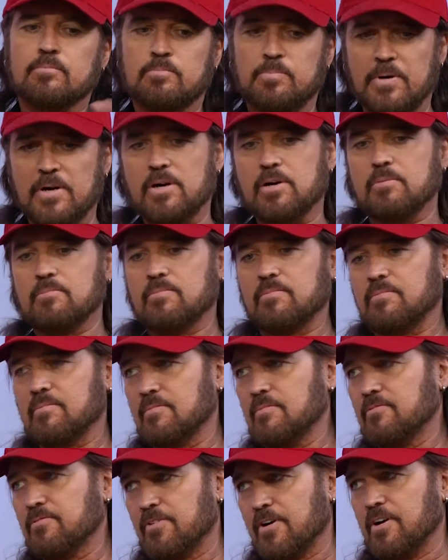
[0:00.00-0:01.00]
boom.
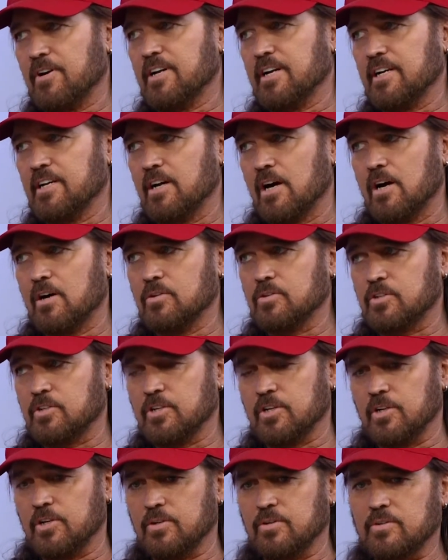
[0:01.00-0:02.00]
Vernon goes
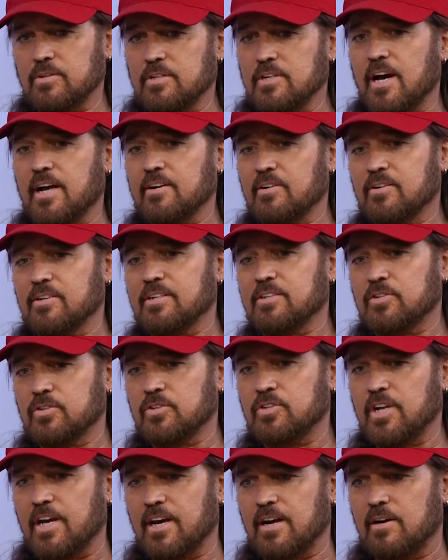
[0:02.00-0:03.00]
to, not only to
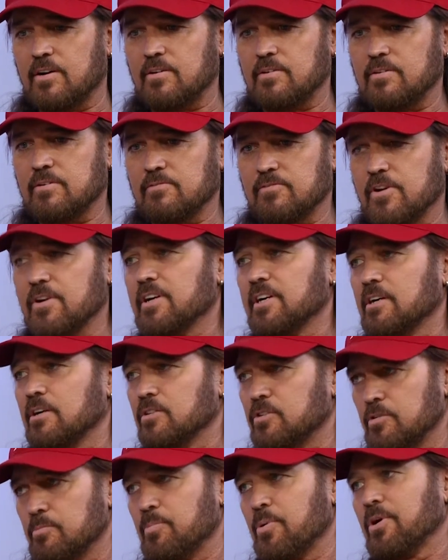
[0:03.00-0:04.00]
jail, Vernon goes
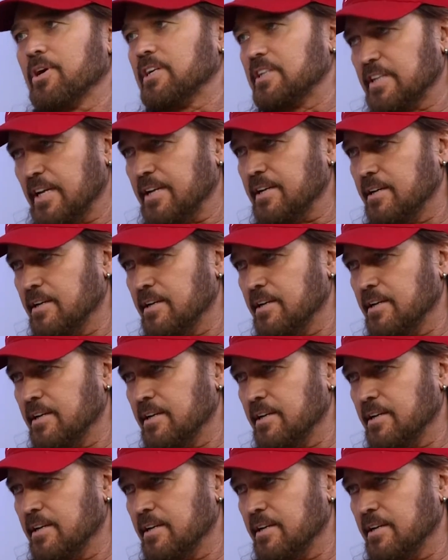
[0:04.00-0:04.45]
to prison.